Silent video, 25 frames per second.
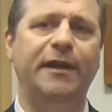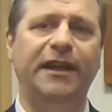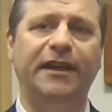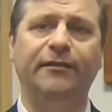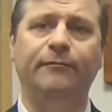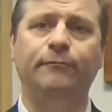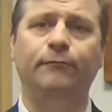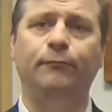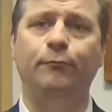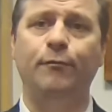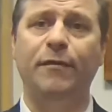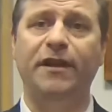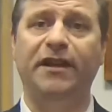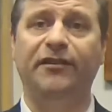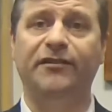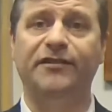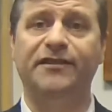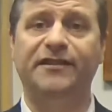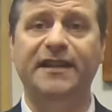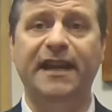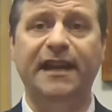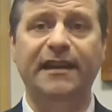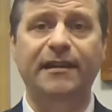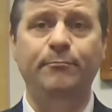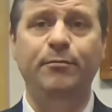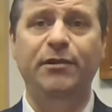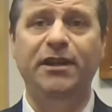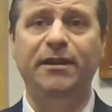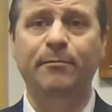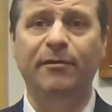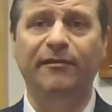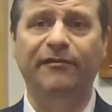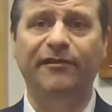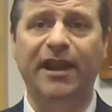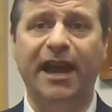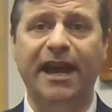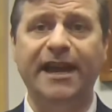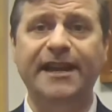make, a, make a steady beam
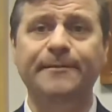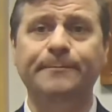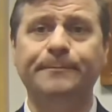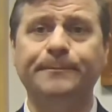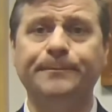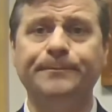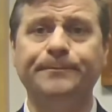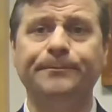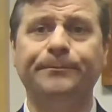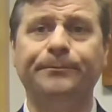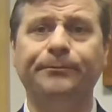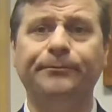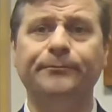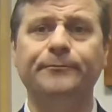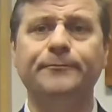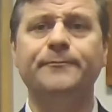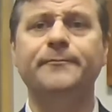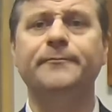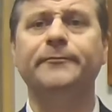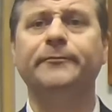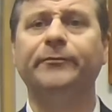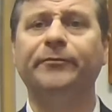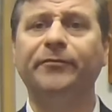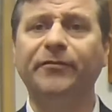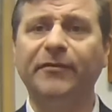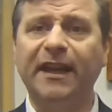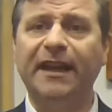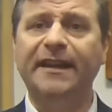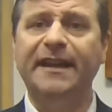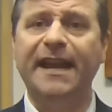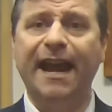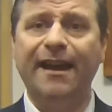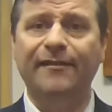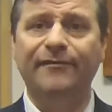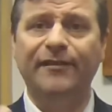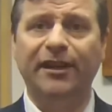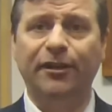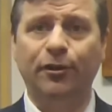of light and
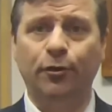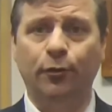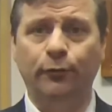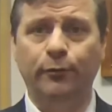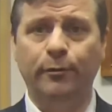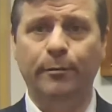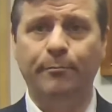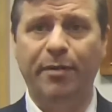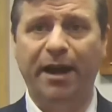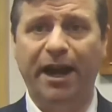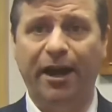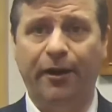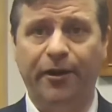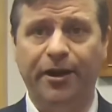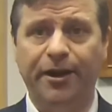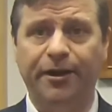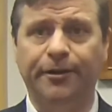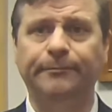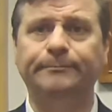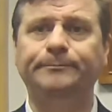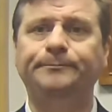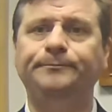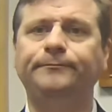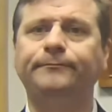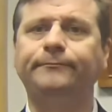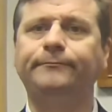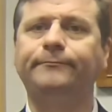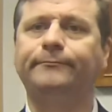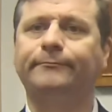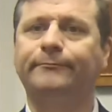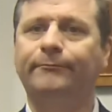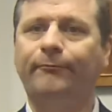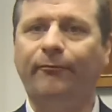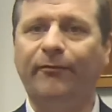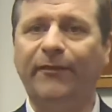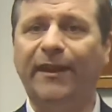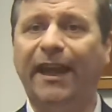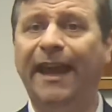have that go to a barrier.
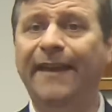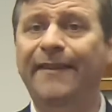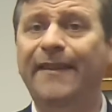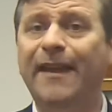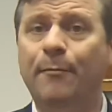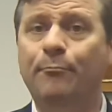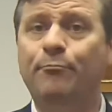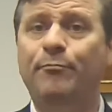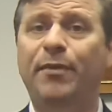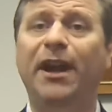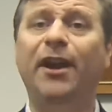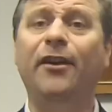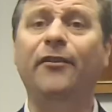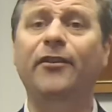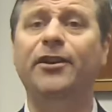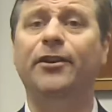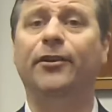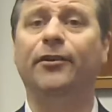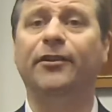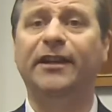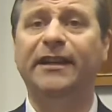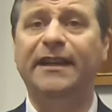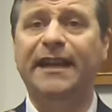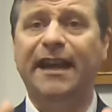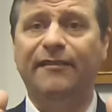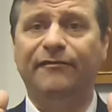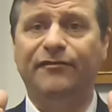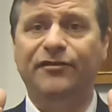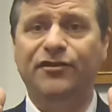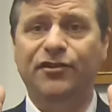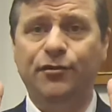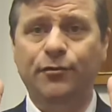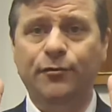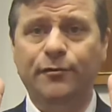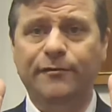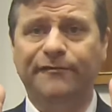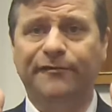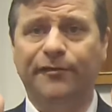And that barrier can have
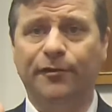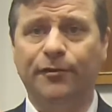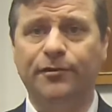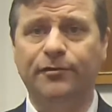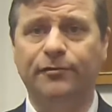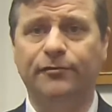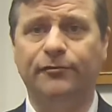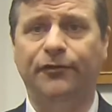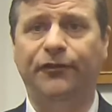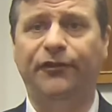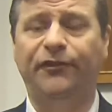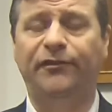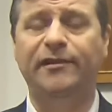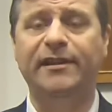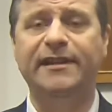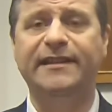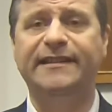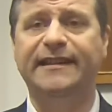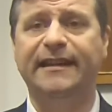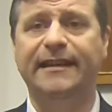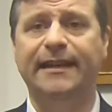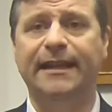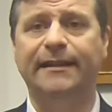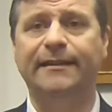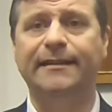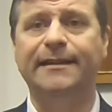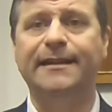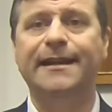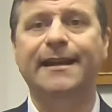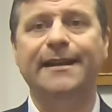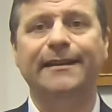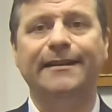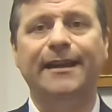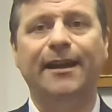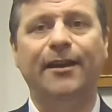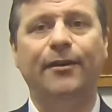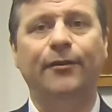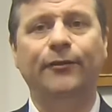two vertical slits in it.
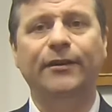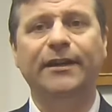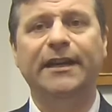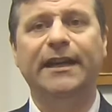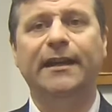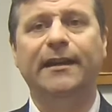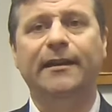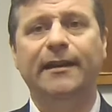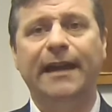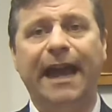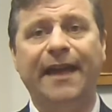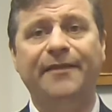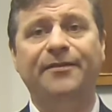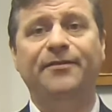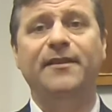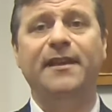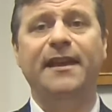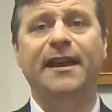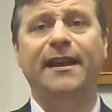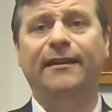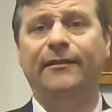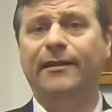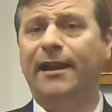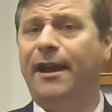Now, at, by